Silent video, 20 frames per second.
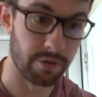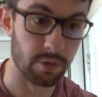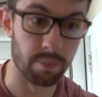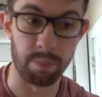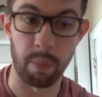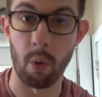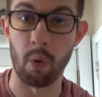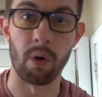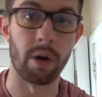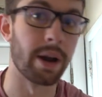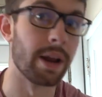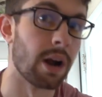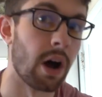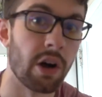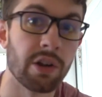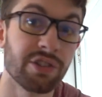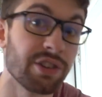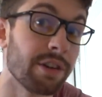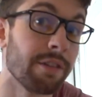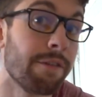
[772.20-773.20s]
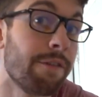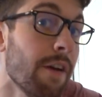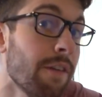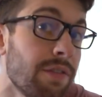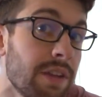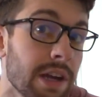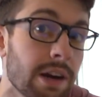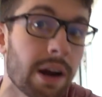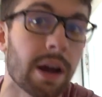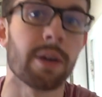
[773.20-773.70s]
If you pour in
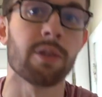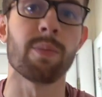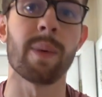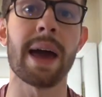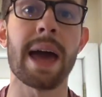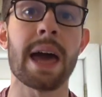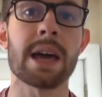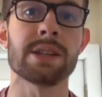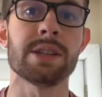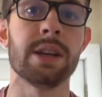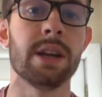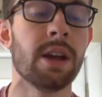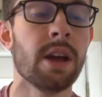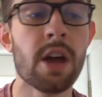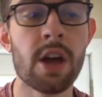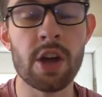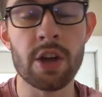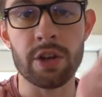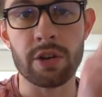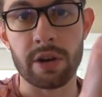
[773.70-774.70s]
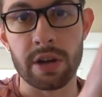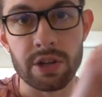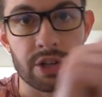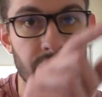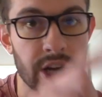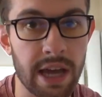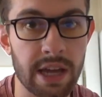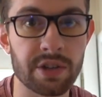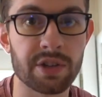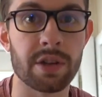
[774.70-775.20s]
150 grams by accident, you can
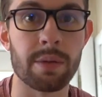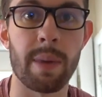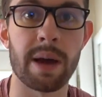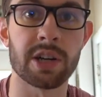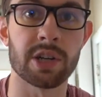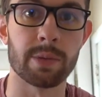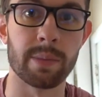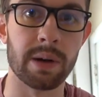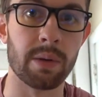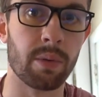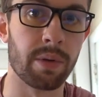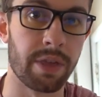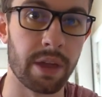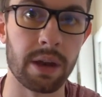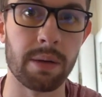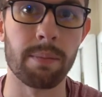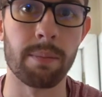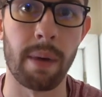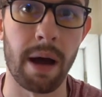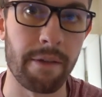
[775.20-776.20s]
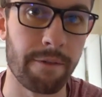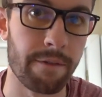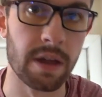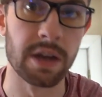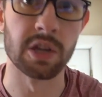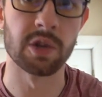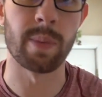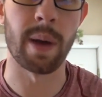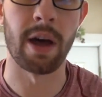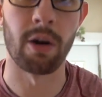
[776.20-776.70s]
change the measurement within
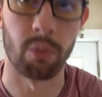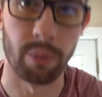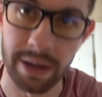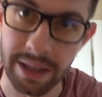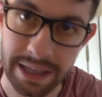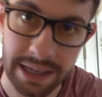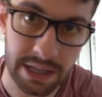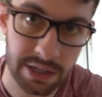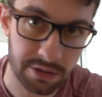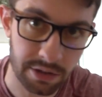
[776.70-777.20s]
MyFitnessPal really